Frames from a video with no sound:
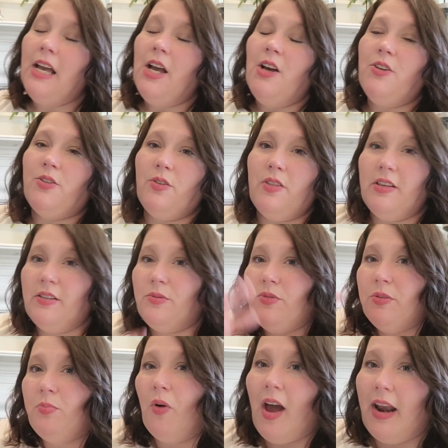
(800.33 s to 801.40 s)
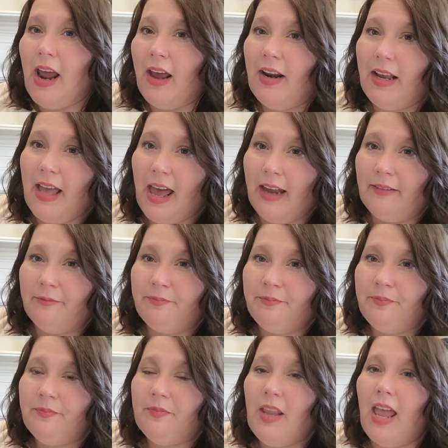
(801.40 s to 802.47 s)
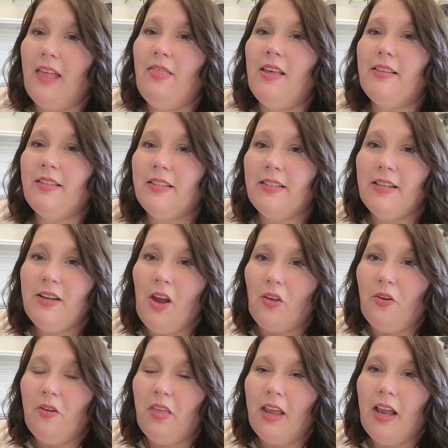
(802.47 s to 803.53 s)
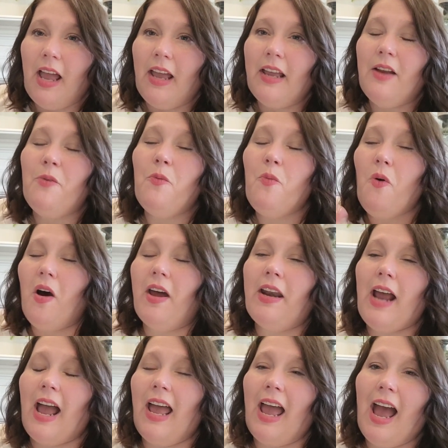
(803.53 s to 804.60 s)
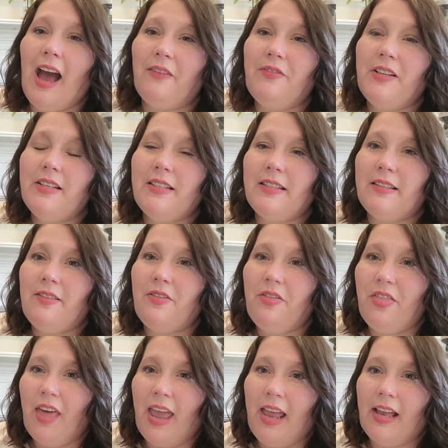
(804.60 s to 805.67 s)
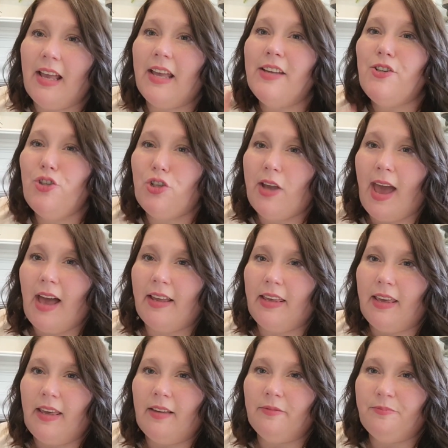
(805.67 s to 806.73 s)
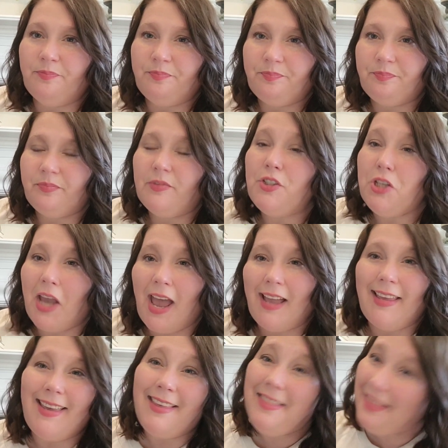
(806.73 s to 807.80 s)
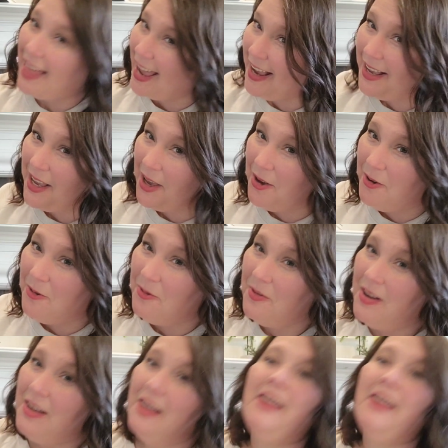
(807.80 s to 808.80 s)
So this was brought out again. And this is another thing I have to thank Jackie. Jackie, thank you.